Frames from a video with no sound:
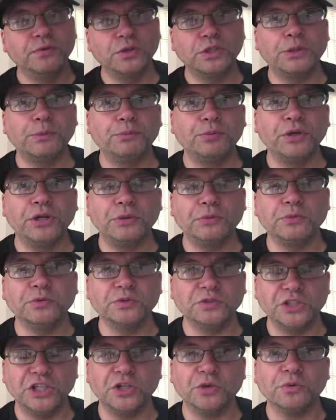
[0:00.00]
with the
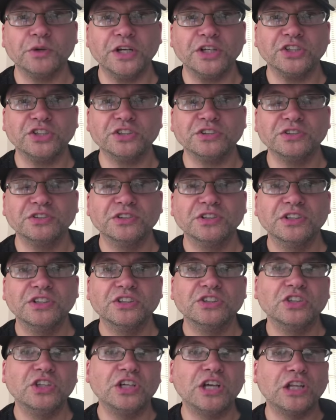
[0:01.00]
prequel generation.
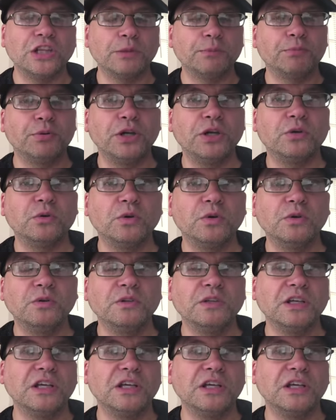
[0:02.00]
So you got the prequel,